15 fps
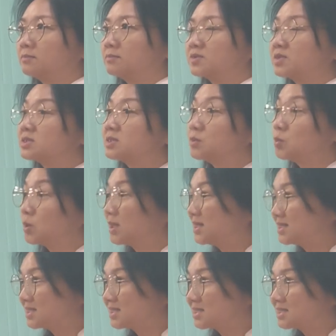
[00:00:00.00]
certain
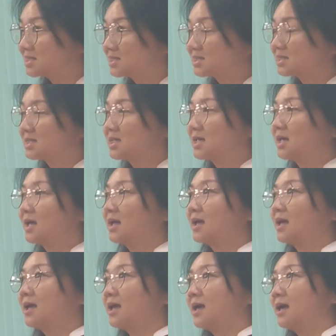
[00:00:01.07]
words,
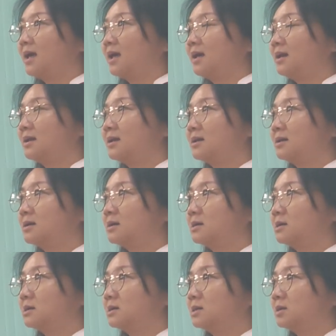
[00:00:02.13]
and
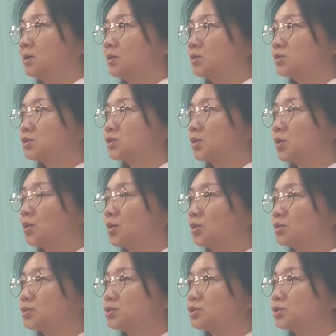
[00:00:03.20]
also
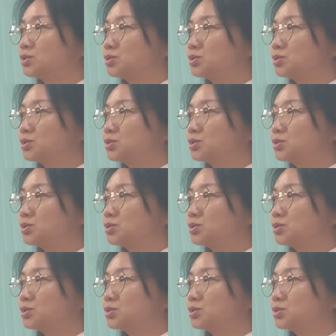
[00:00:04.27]
to